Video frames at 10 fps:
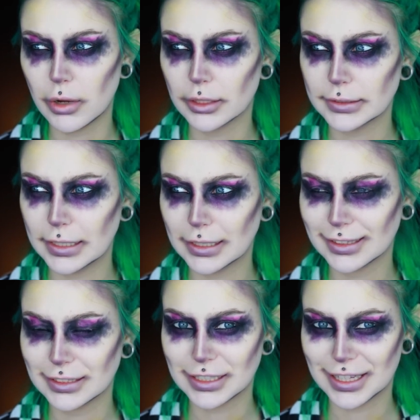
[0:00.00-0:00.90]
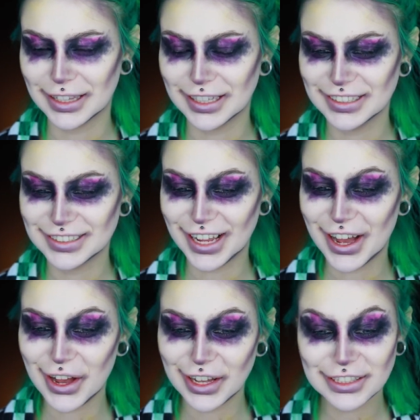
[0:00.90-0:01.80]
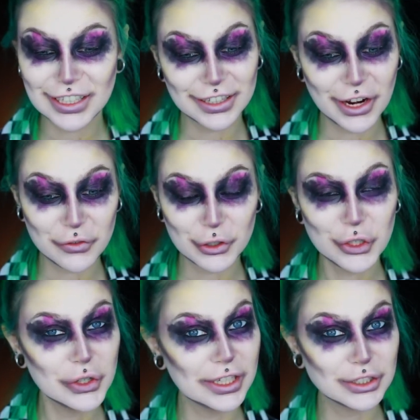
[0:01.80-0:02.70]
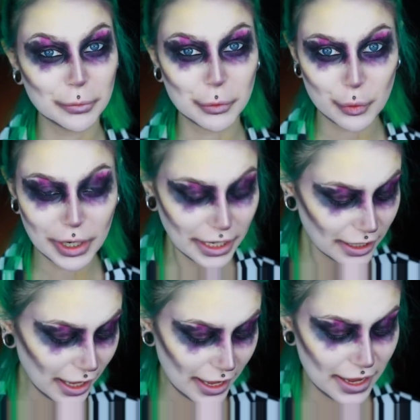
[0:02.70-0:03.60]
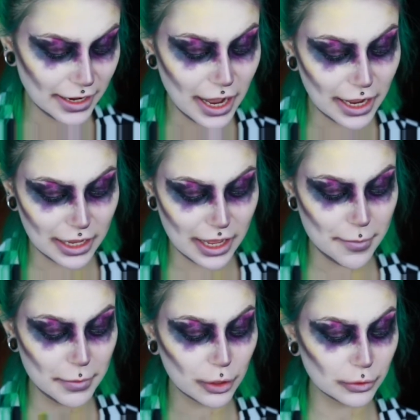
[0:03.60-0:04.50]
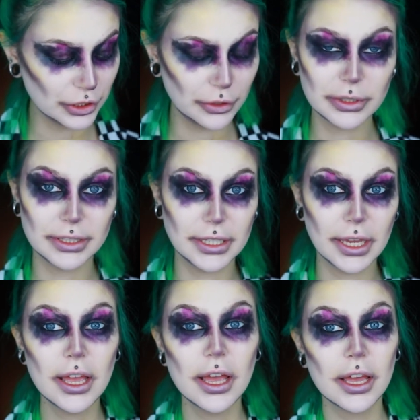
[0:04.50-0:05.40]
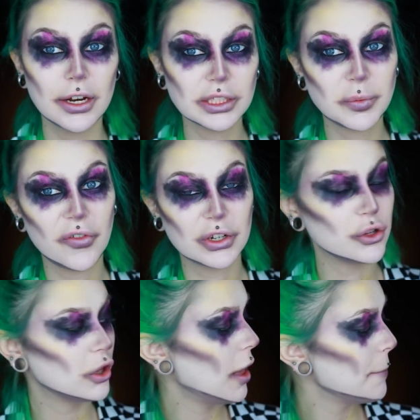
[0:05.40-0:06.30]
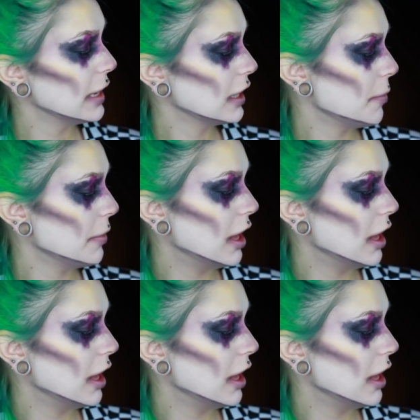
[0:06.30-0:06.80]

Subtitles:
moss in English at least, and therefore you need some green, and I am going to use the NYX Professional Makeup